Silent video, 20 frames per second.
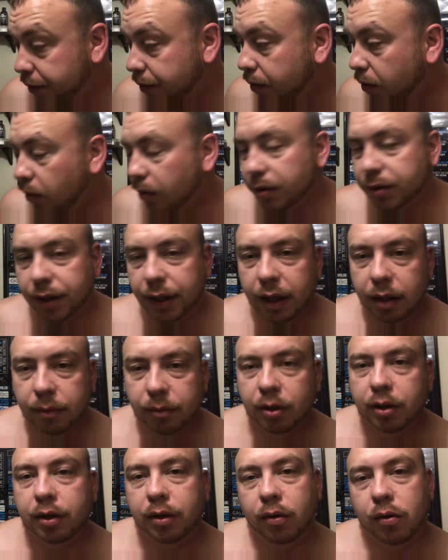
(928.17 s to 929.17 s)
Of course, I
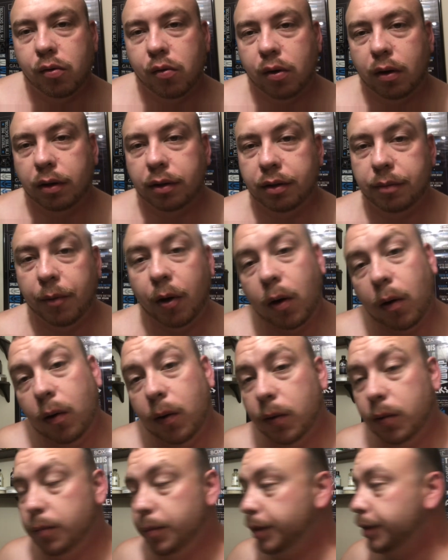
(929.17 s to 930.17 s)
am going to go to work
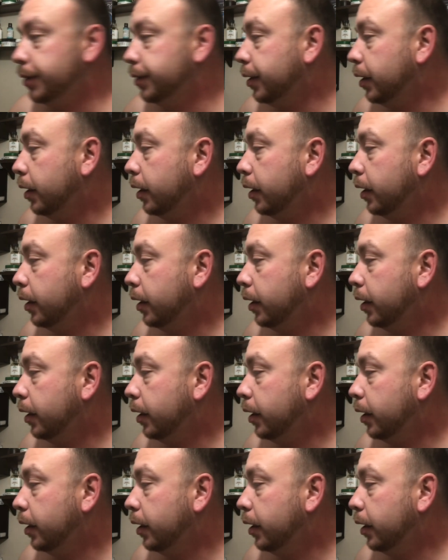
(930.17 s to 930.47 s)
tomorrow, but